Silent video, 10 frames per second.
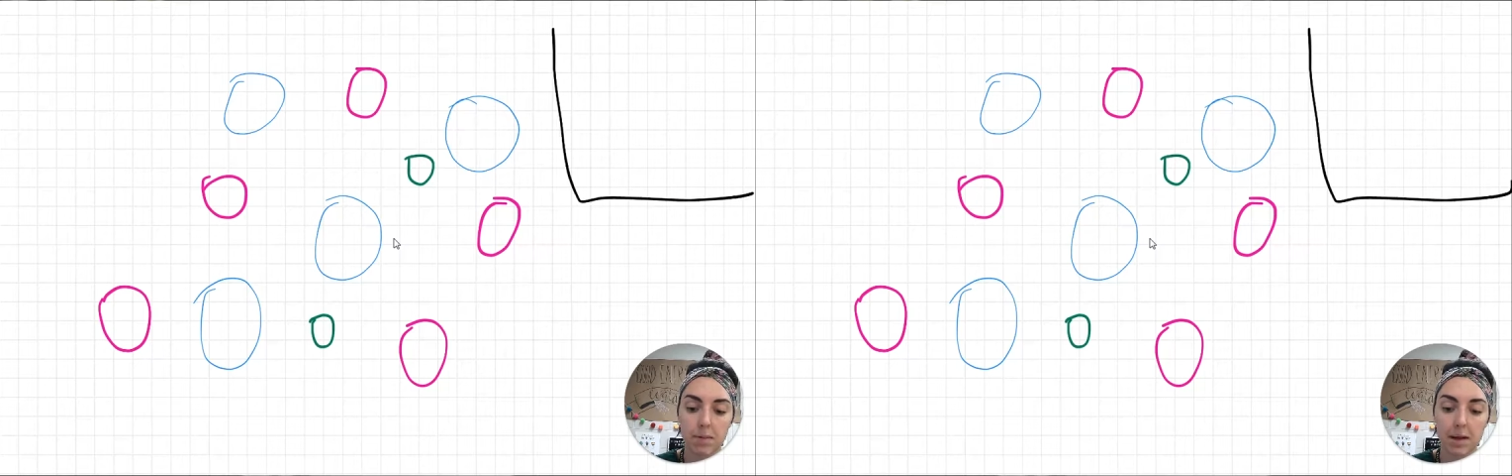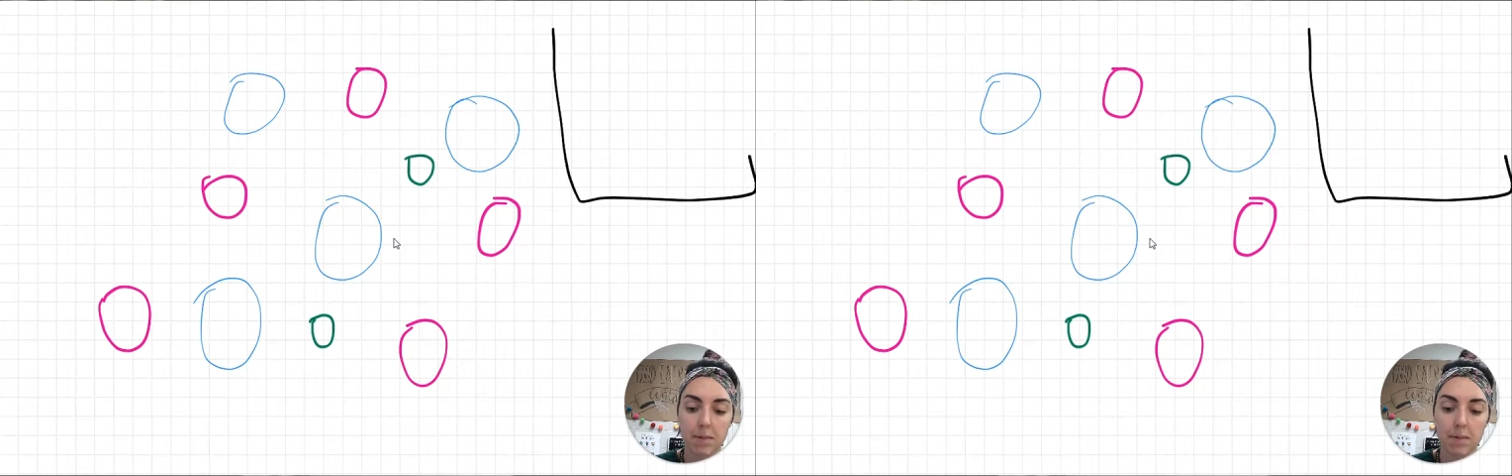
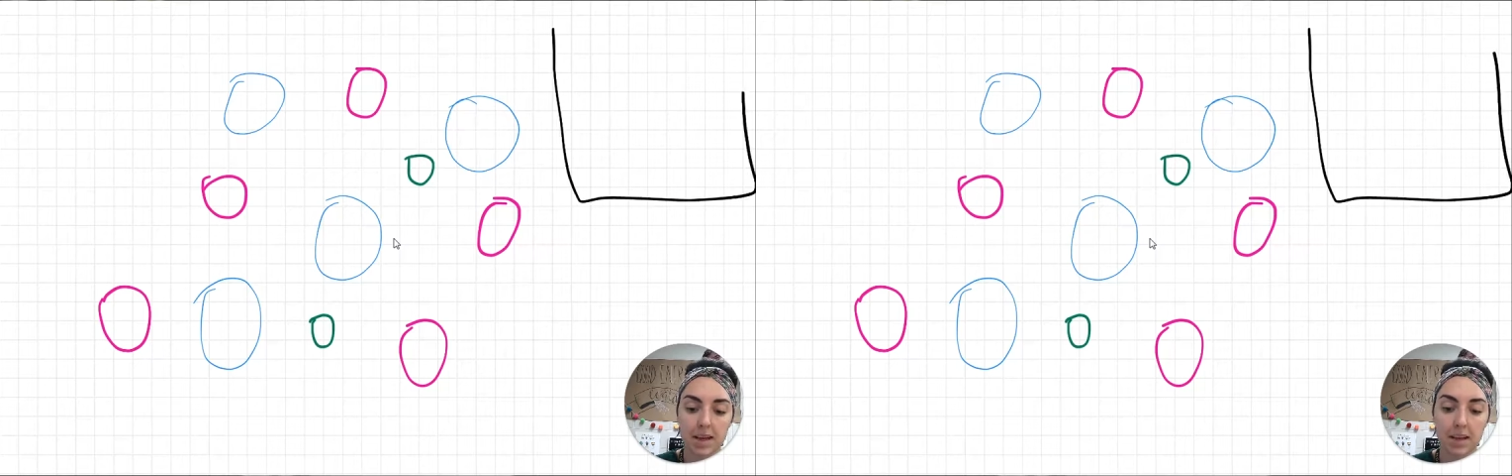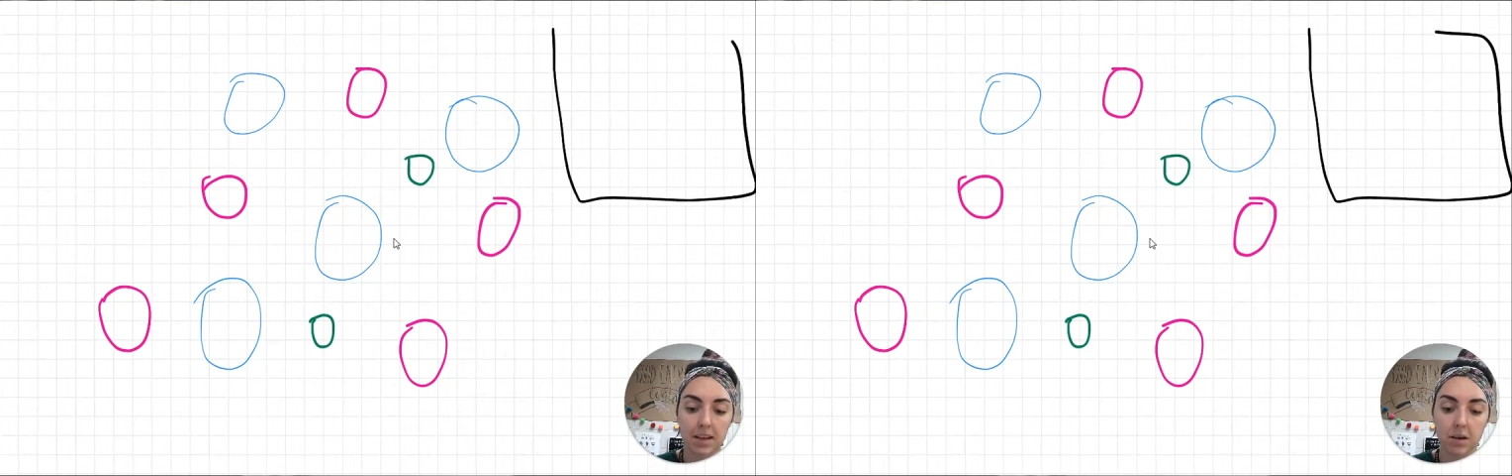key a little
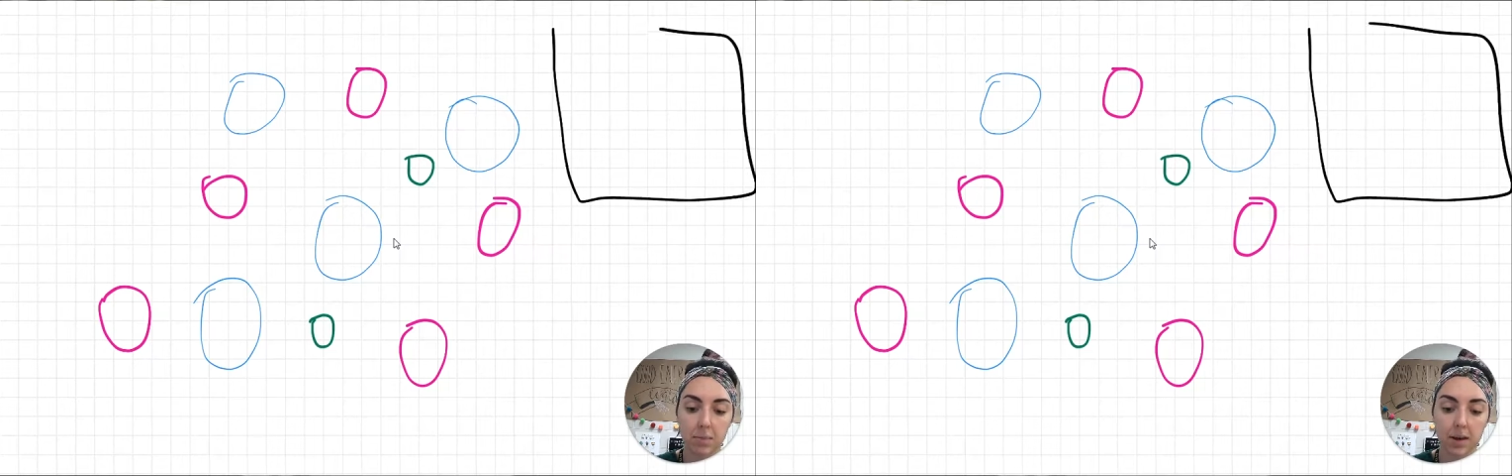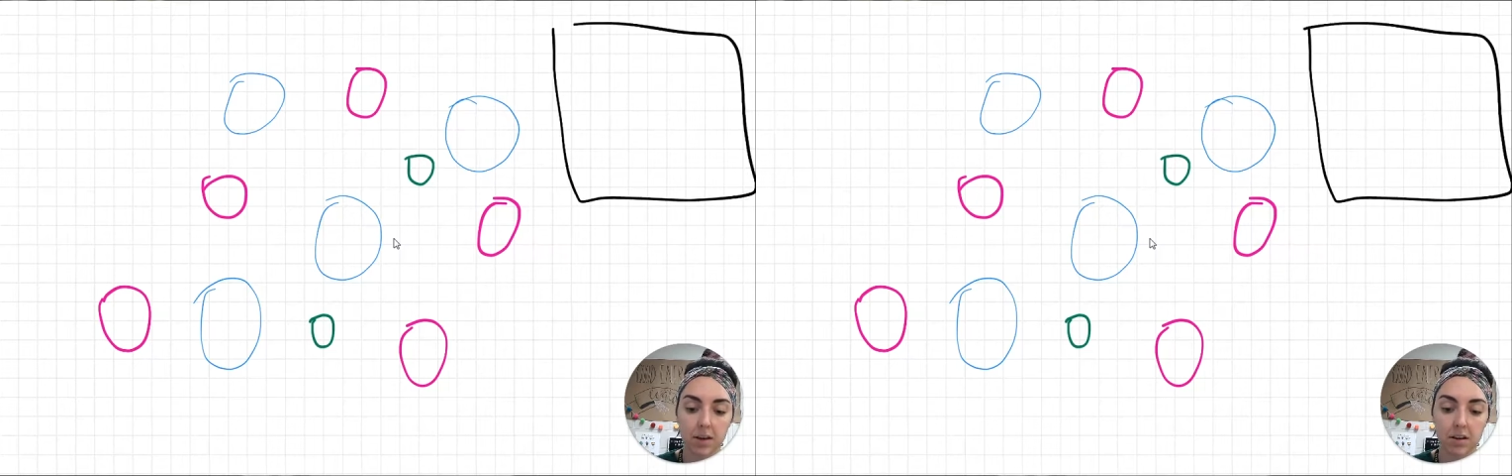bigger
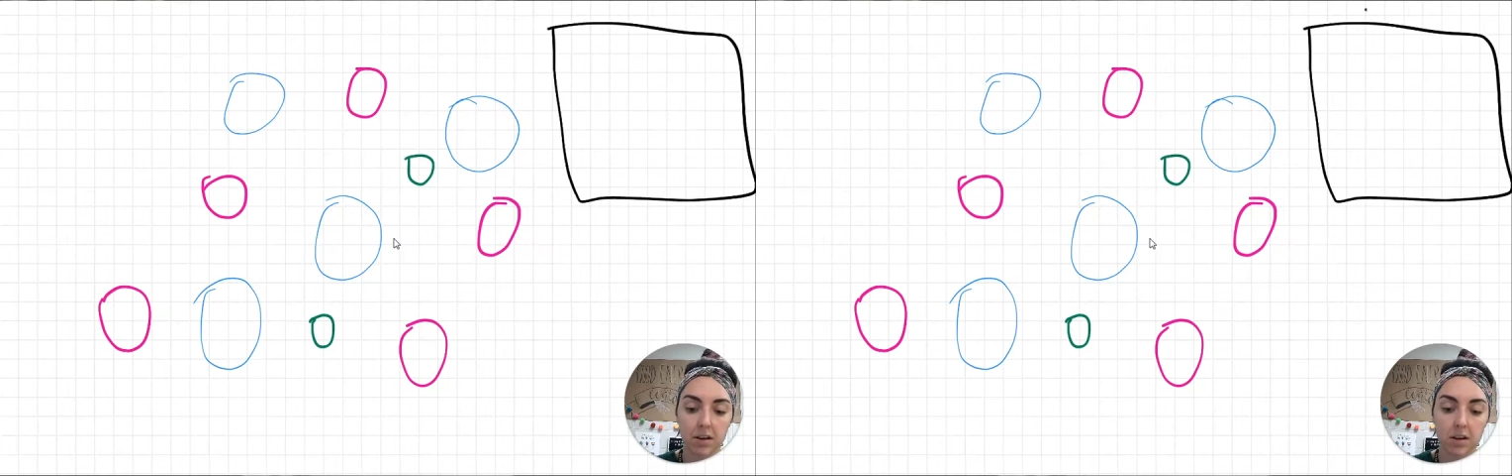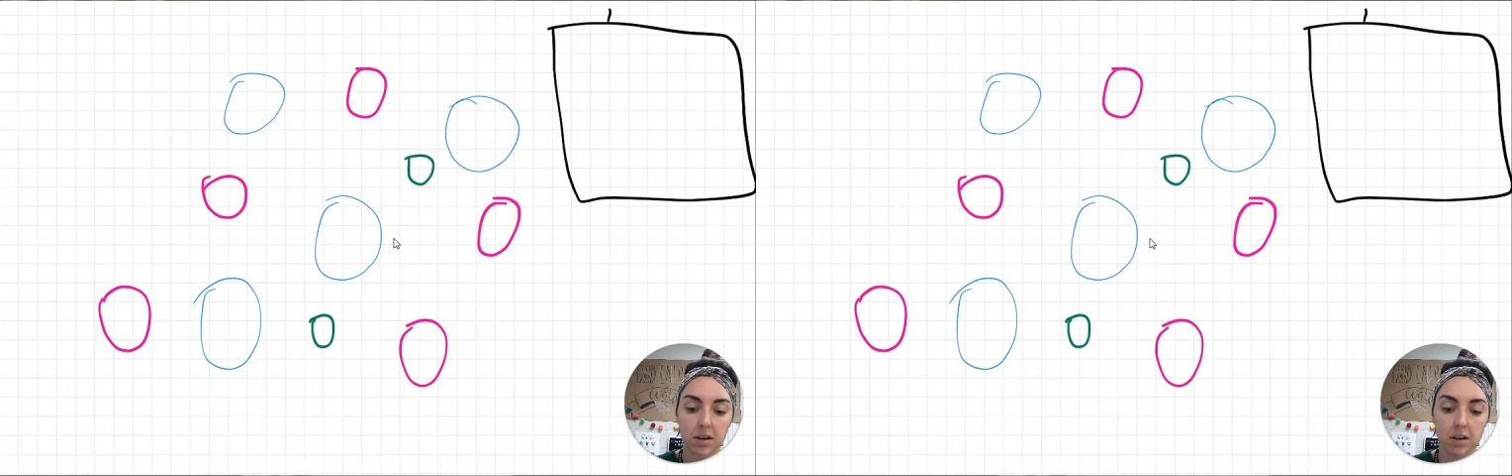
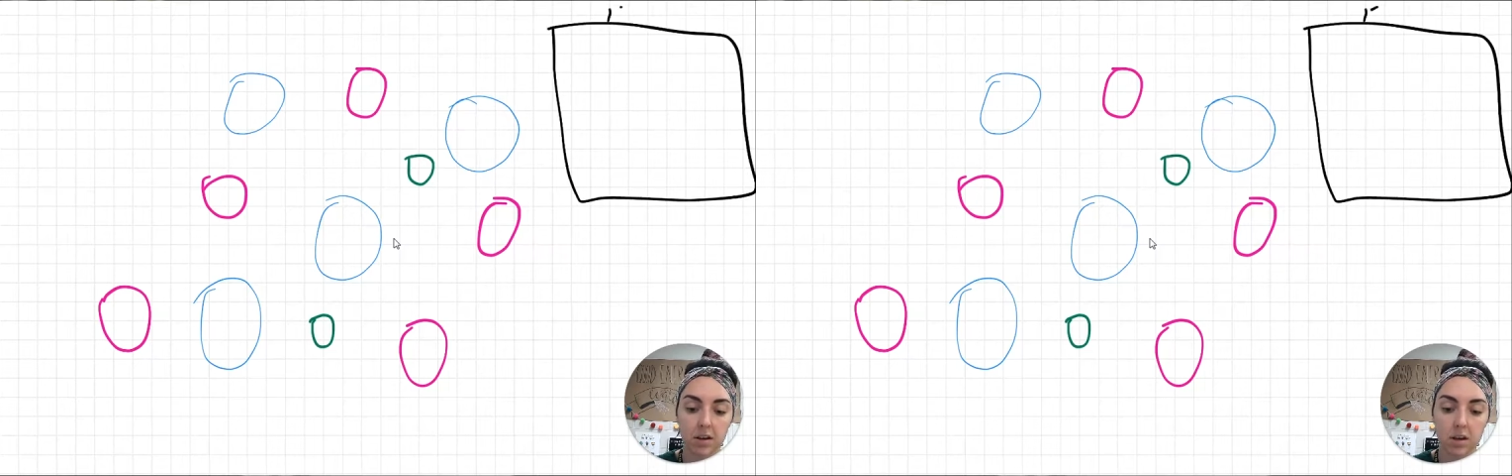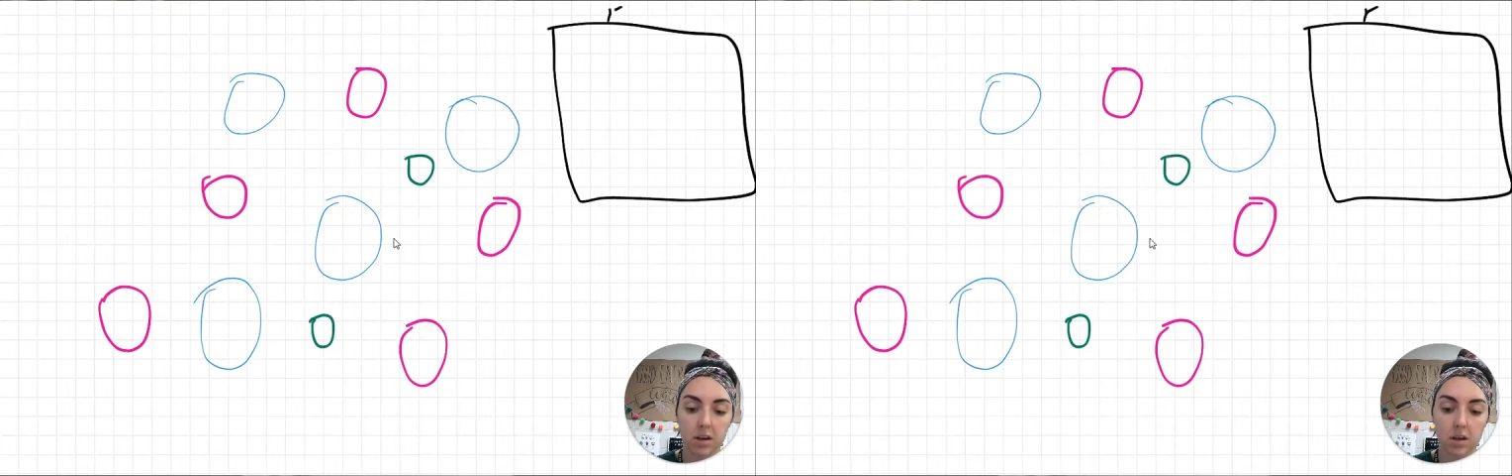
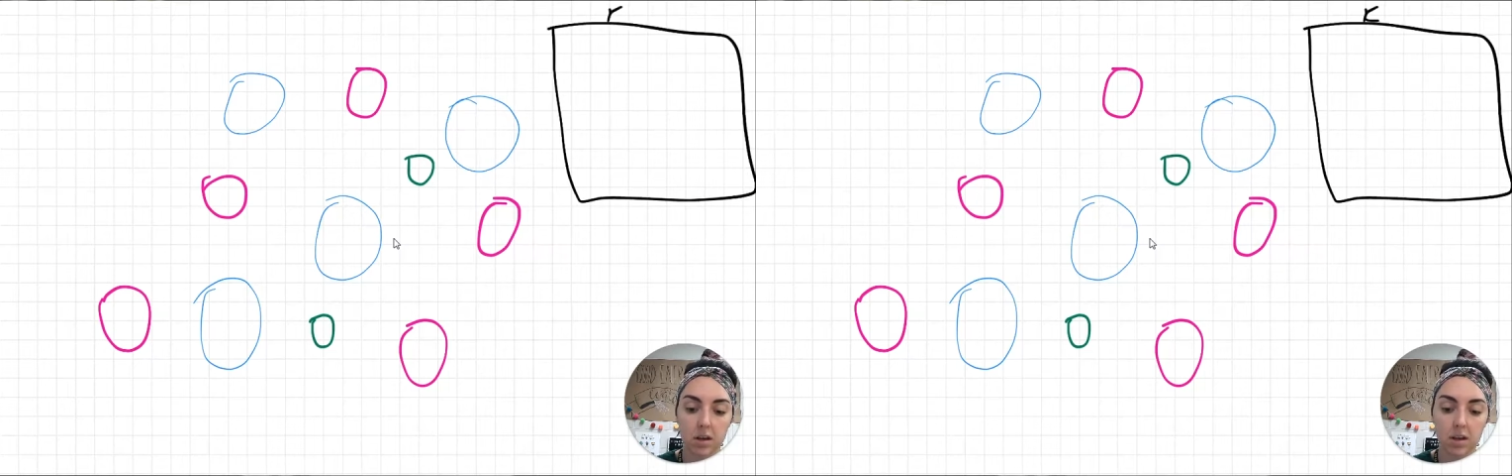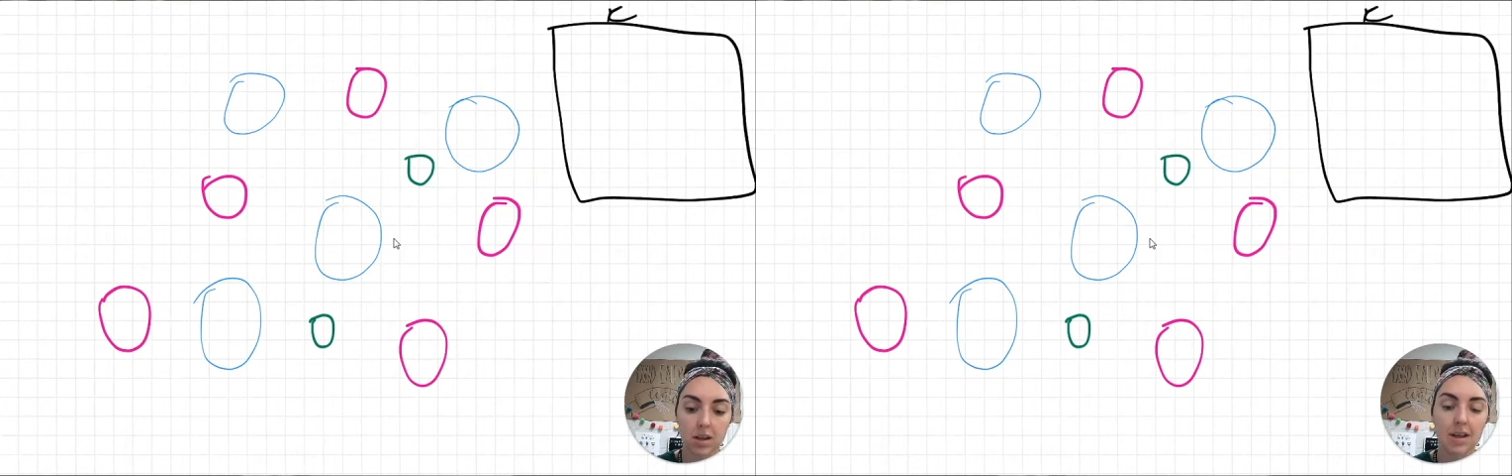because